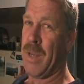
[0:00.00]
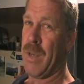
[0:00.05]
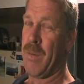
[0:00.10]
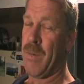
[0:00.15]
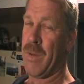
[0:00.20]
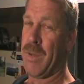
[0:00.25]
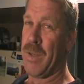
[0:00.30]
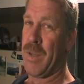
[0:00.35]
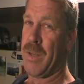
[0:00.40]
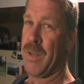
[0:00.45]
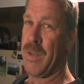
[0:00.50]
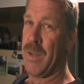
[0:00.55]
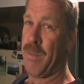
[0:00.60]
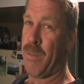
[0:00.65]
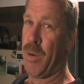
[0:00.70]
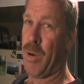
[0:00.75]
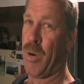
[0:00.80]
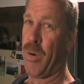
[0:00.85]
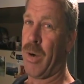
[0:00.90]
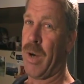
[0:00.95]
It was just a
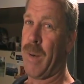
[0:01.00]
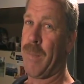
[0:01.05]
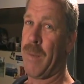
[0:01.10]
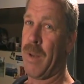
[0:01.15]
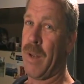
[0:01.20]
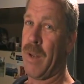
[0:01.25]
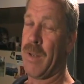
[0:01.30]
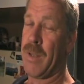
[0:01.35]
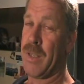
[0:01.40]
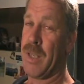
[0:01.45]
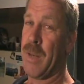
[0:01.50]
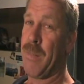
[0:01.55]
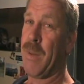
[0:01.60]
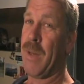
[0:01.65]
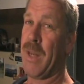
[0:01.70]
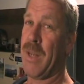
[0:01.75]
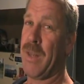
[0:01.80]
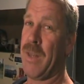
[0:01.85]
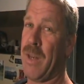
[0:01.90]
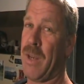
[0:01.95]
program to
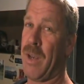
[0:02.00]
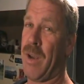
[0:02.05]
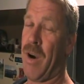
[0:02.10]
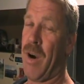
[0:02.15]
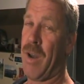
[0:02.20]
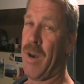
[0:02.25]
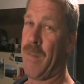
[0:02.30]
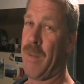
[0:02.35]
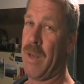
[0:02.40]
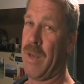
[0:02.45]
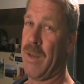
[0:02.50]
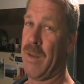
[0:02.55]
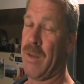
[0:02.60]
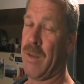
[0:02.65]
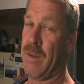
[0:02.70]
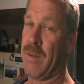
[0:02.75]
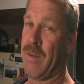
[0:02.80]
stimulate the economy.